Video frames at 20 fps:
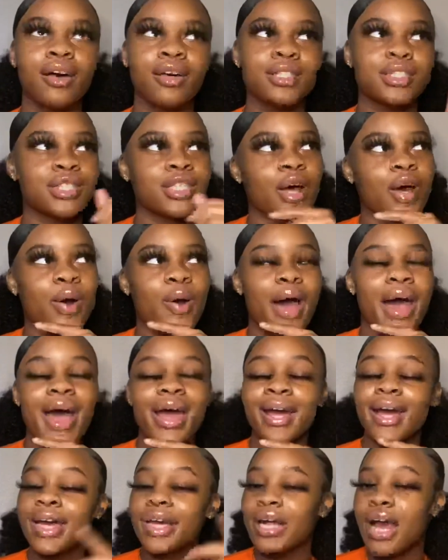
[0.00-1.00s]
So
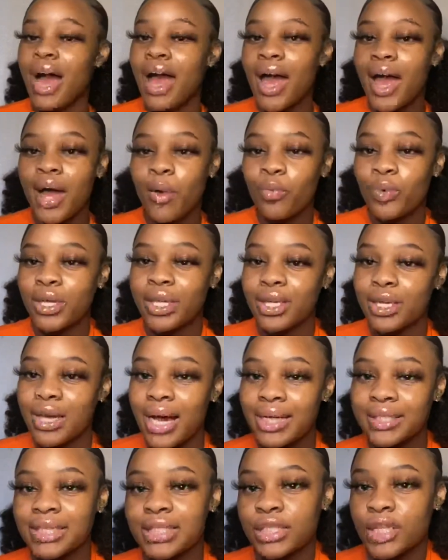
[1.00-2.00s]
I
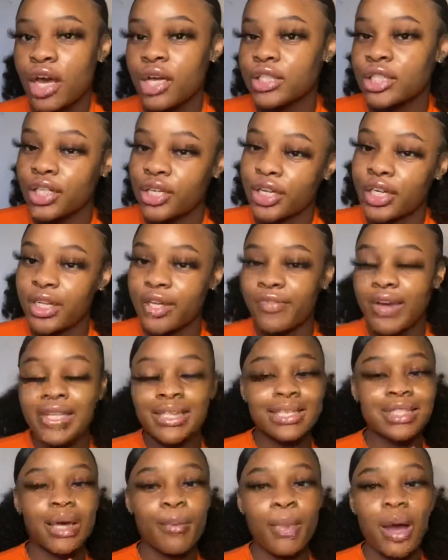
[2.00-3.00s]
got sent to alternative. At the
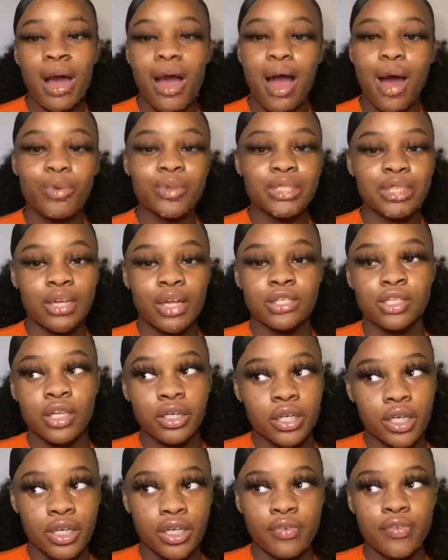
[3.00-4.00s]
time I was in
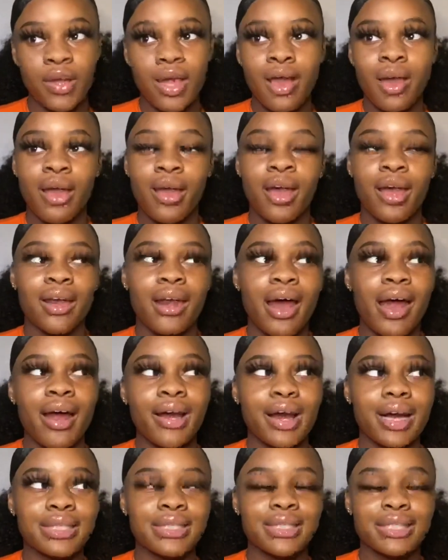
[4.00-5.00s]
alternative, and I had
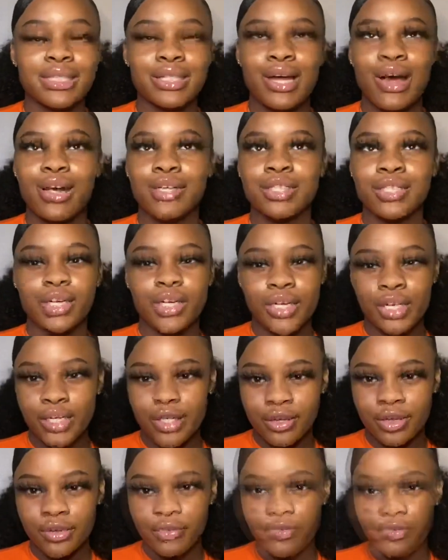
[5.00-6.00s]
got sent to
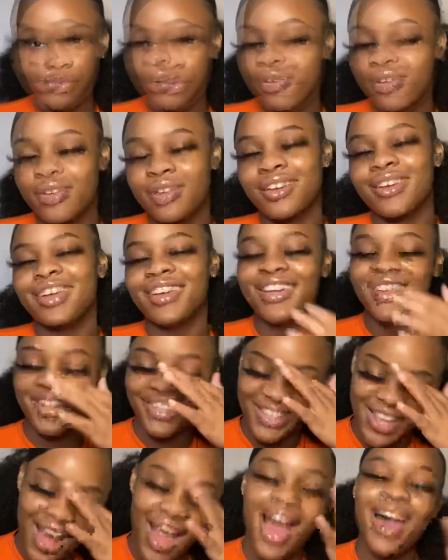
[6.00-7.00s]
alternative for,
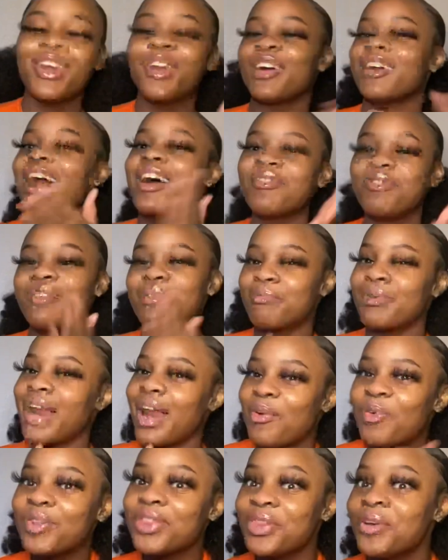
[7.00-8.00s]
I know y'all gonna be like,
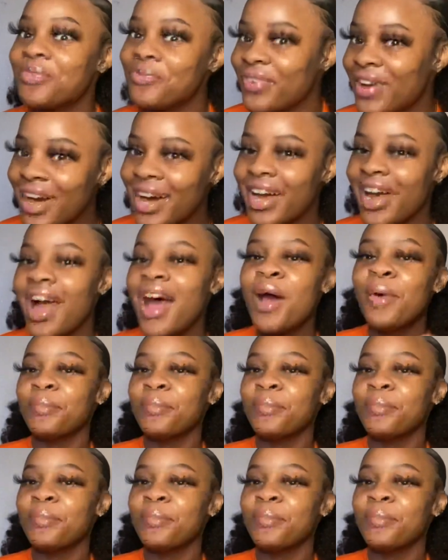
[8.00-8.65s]
what the fuck?